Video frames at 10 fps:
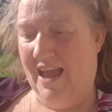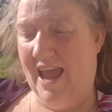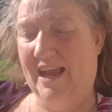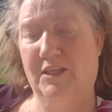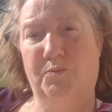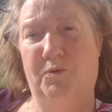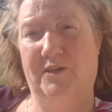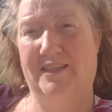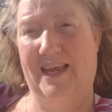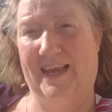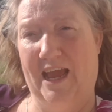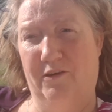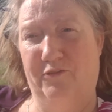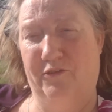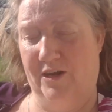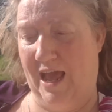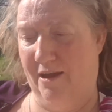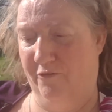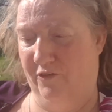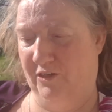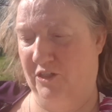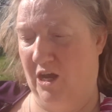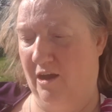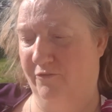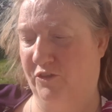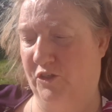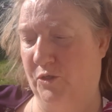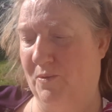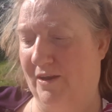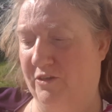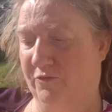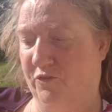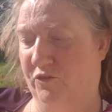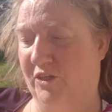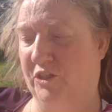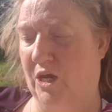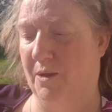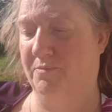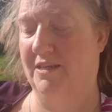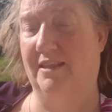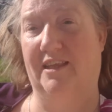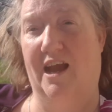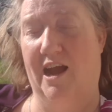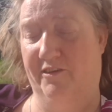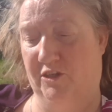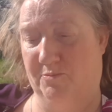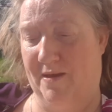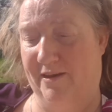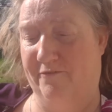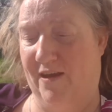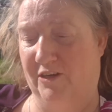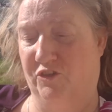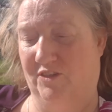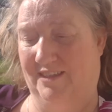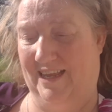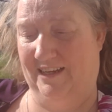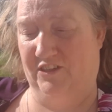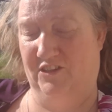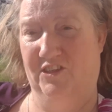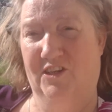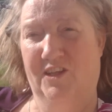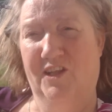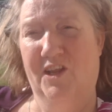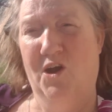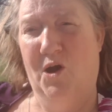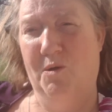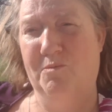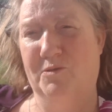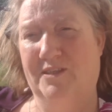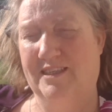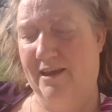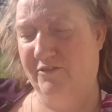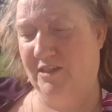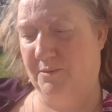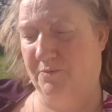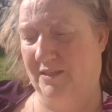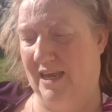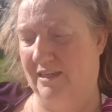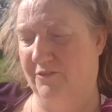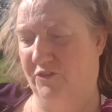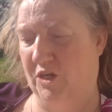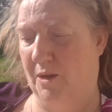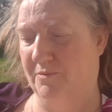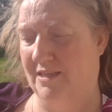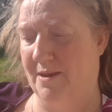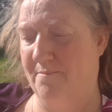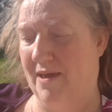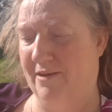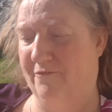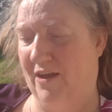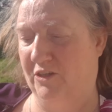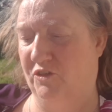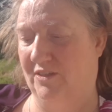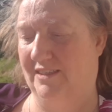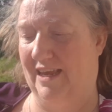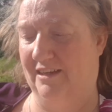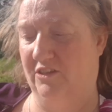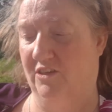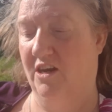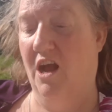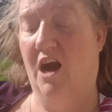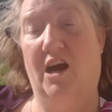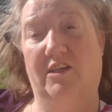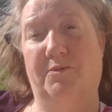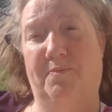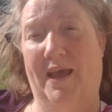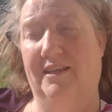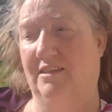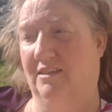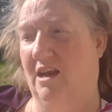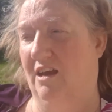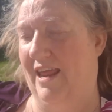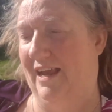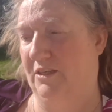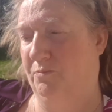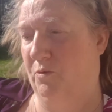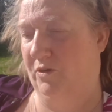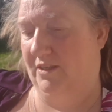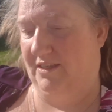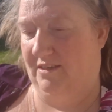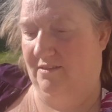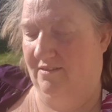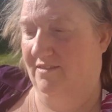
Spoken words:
Exports account for an average of 2 out of 3 jobs in the Irish manufacturing sector. Almost 70% of jobs in the manufacturing sector are dependent on exports.